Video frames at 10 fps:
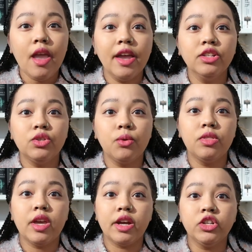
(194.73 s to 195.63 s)
And so
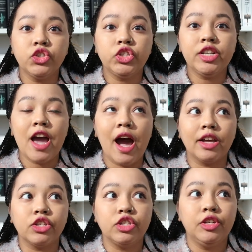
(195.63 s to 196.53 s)
there she
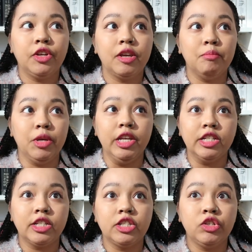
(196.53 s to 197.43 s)
has to
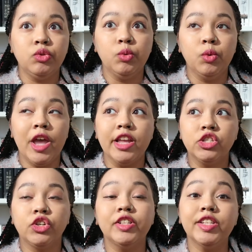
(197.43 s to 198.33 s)
compete to
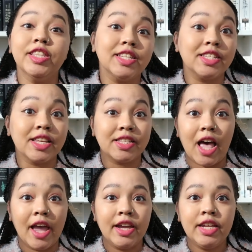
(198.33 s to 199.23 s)
enter into this
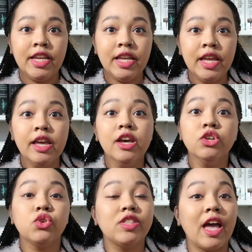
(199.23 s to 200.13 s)
society
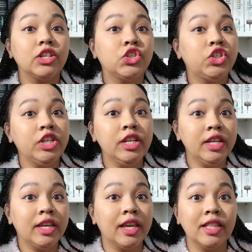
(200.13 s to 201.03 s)
so that
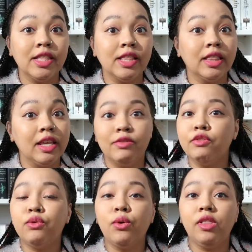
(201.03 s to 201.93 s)
she can live a
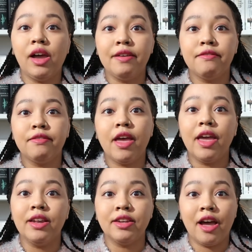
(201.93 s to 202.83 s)
full life
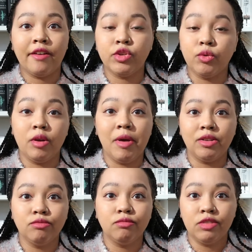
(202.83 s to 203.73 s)
and not have to worry
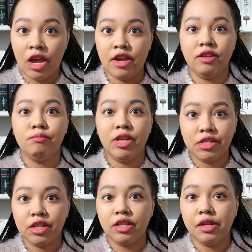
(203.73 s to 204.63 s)
about dying,
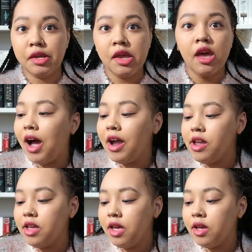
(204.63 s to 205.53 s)
basically.
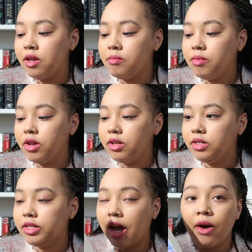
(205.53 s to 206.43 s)
I am
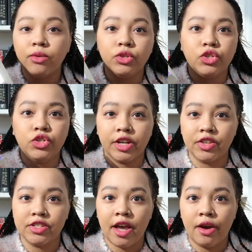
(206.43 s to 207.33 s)
down to check
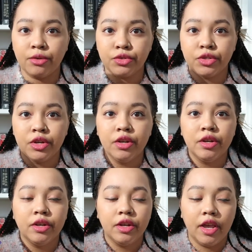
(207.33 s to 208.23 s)
this out,
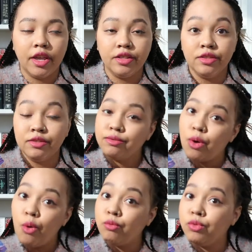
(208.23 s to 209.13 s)
and
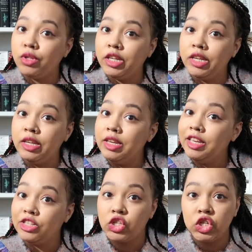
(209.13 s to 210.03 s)
hopefully
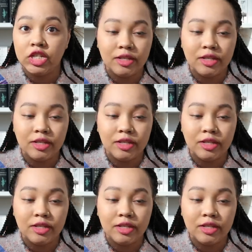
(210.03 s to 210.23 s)
it's good.